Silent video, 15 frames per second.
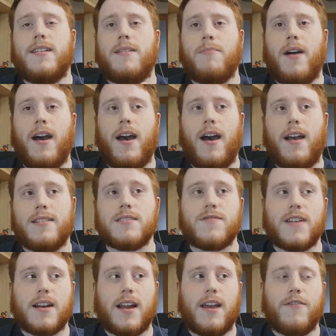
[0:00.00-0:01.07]
in my eyes. I
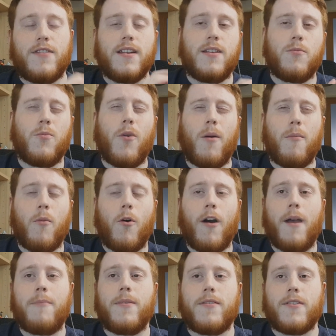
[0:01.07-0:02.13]
think, like, if they did one more
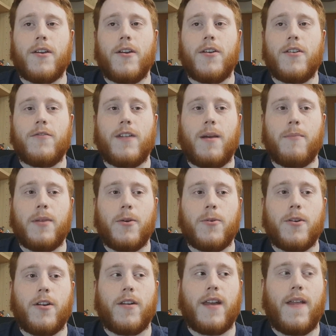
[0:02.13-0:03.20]
episode of, like,
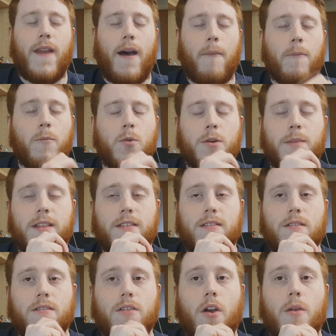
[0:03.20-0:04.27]
building on that, that would have been
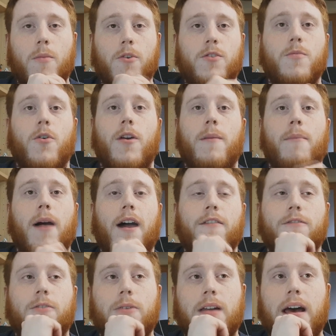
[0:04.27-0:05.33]
so much more
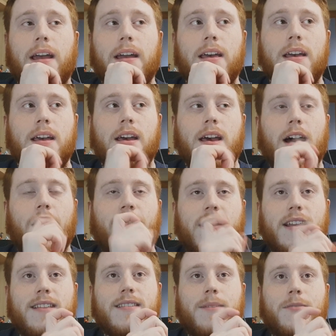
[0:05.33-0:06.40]
impactful. Like, I think
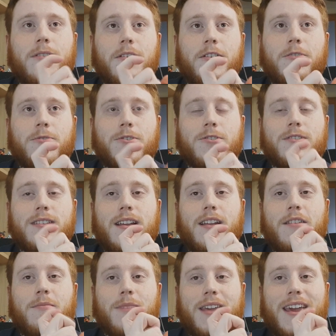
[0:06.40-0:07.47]
this episode you were just seeing
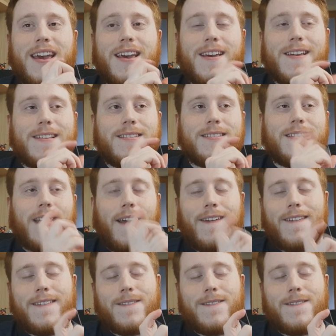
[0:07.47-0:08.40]
them get, like,